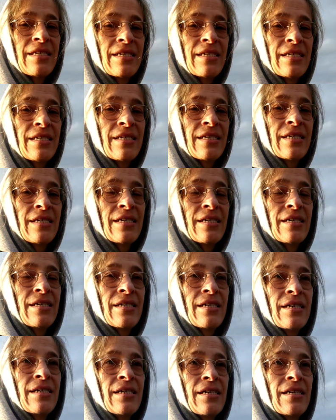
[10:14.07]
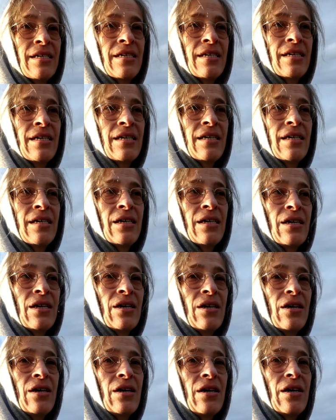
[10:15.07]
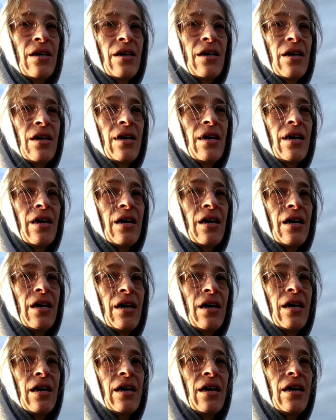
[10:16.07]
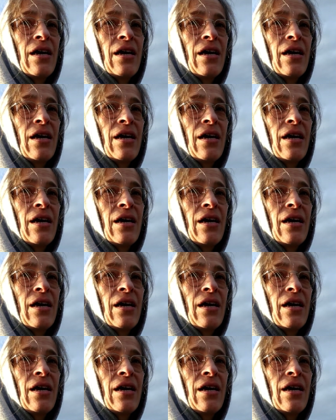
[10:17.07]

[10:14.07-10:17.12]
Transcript: Nothing is said.